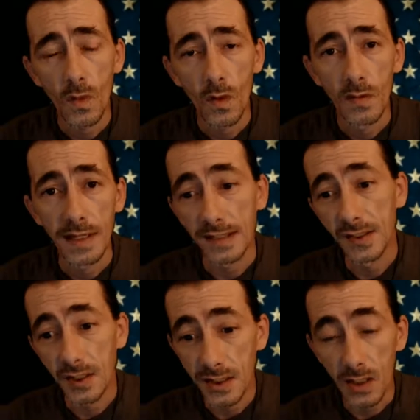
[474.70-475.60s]
That's
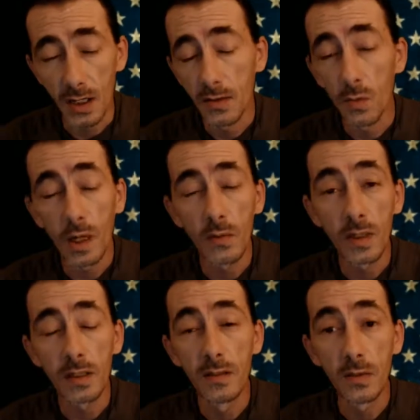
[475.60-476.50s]
just not the way
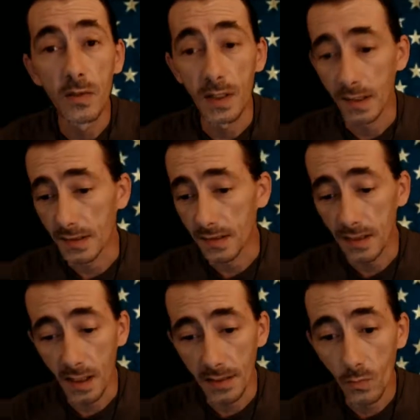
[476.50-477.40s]
we do things. It's
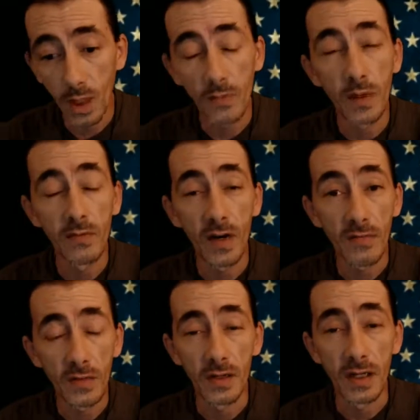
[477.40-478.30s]
not the way we've
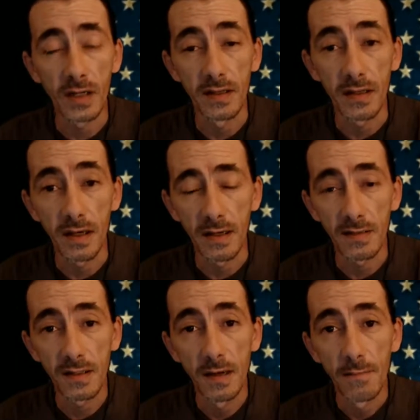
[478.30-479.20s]
ever done things.